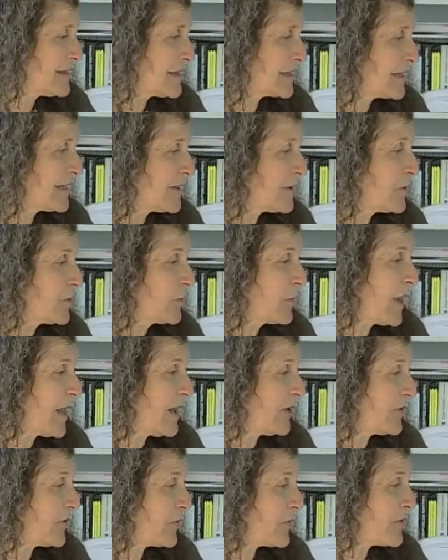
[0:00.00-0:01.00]
the killer
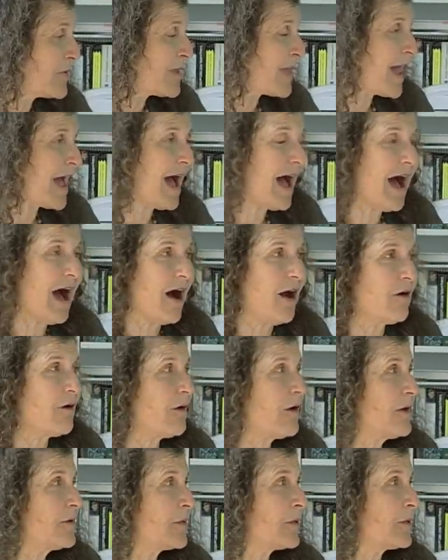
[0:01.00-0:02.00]
whales now,
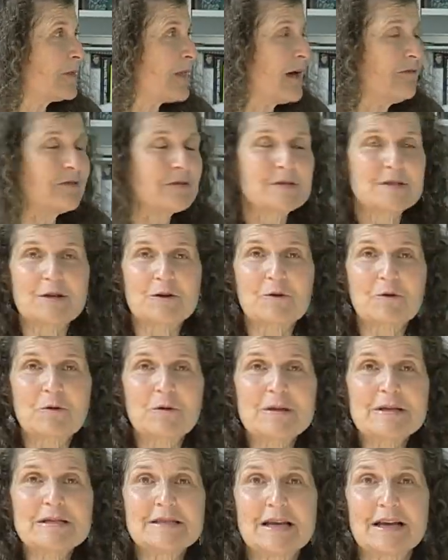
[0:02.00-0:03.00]
the level is
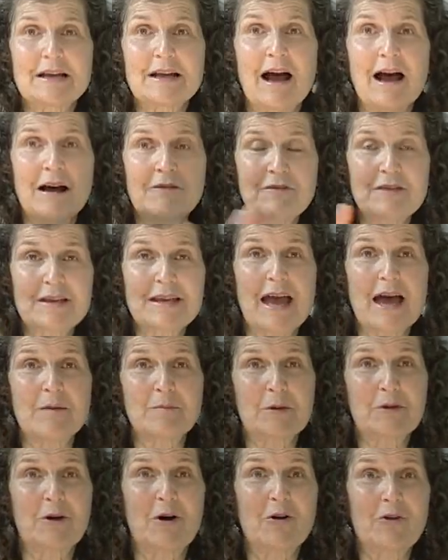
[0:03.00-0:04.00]
increasing of the
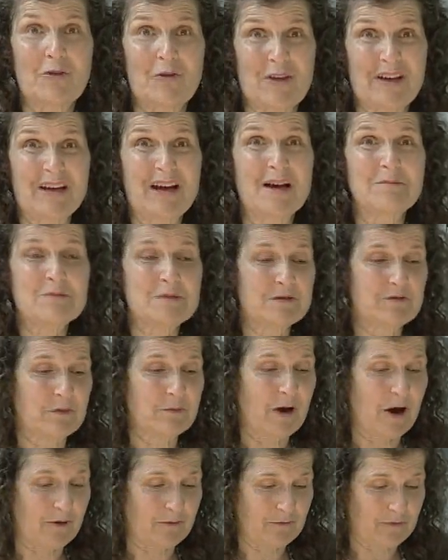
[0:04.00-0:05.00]
chemical that comes from
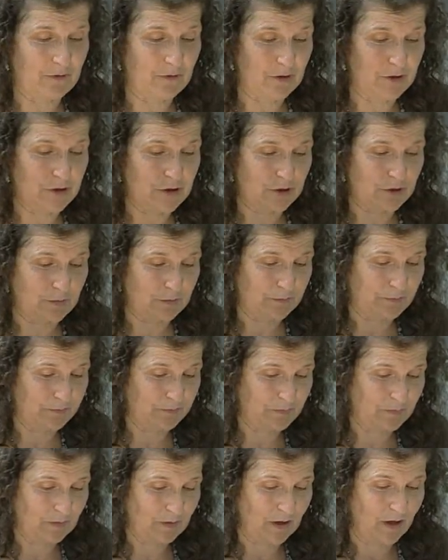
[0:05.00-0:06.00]
our furniture.
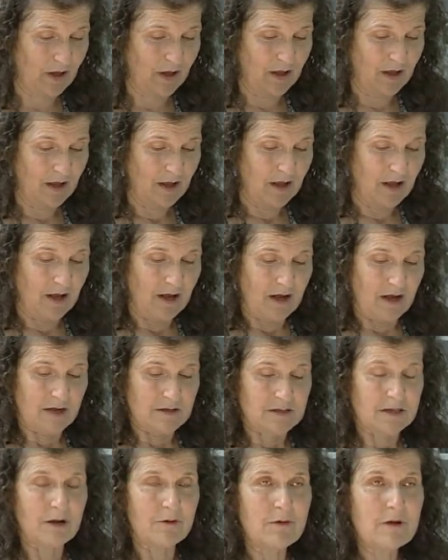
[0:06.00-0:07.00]

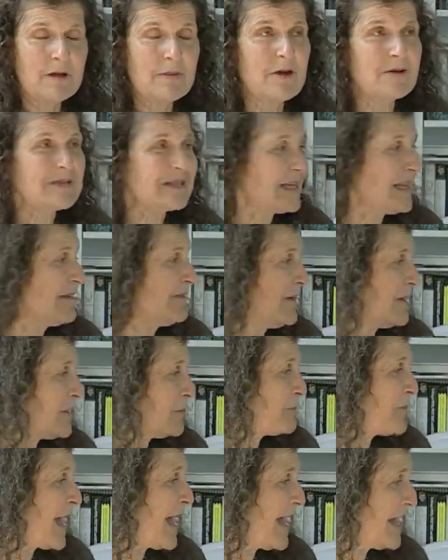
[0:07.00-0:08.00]
So there's even a
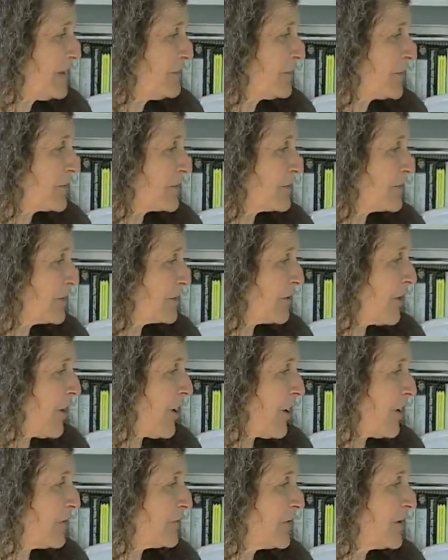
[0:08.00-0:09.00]
paper
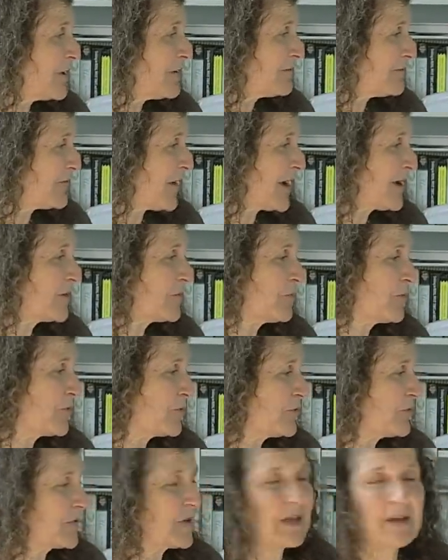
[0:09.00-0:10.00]
called
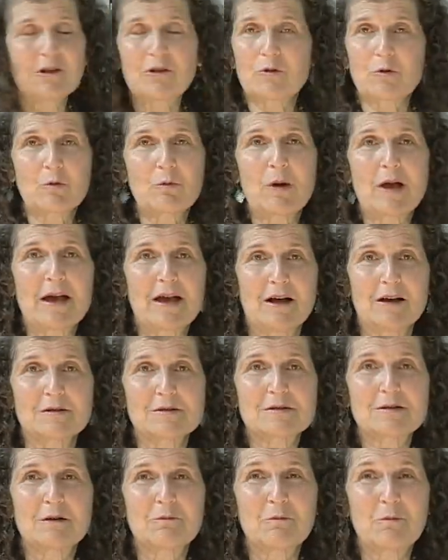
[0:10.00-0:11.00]
Fireproof Killer Whales.
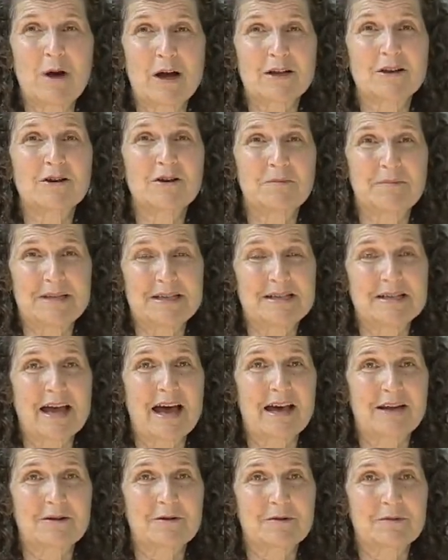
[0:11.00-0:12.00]
What could be
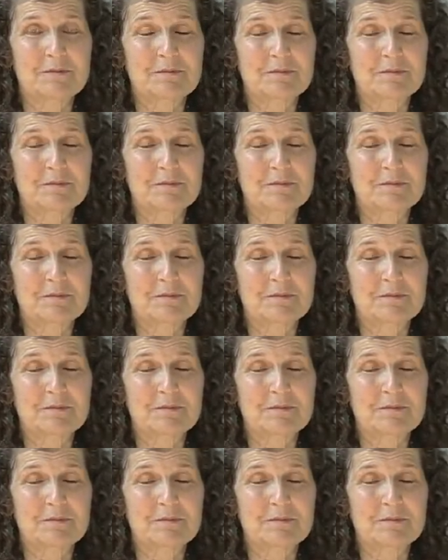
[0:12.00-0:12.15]
sadder?